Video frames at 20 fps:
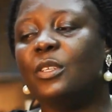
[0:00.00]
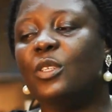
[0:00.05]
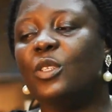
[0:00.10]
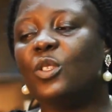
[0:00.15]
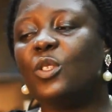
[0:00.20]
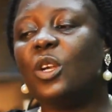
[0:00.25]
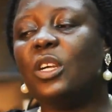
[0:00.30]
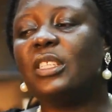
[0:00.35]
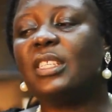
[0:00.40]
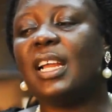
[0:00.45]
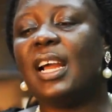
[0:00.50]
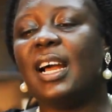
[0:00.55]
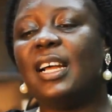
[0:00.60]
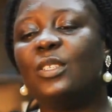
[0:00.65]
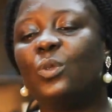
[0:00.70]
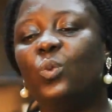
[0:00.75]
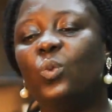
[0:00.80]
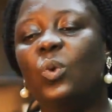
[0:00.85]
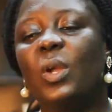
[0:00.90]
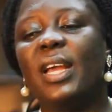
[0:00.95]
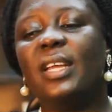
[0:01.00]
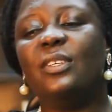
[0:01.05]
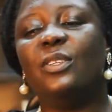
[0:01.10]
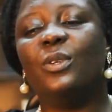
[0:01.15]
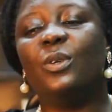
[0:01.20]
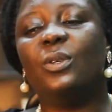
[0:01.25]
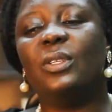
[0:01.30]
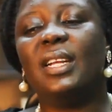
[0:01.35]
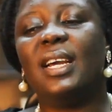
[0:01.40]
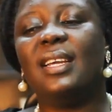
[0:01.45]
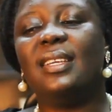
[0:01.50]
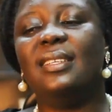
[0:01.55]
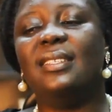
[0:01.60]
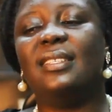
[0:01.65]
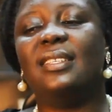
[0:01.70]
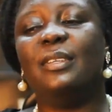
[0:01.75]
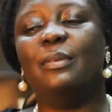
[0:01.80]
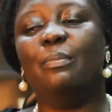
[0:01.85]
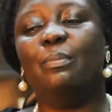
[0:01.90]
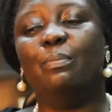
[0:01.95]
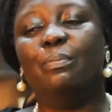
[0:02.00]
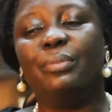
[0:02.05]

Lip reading: such as where the owner is in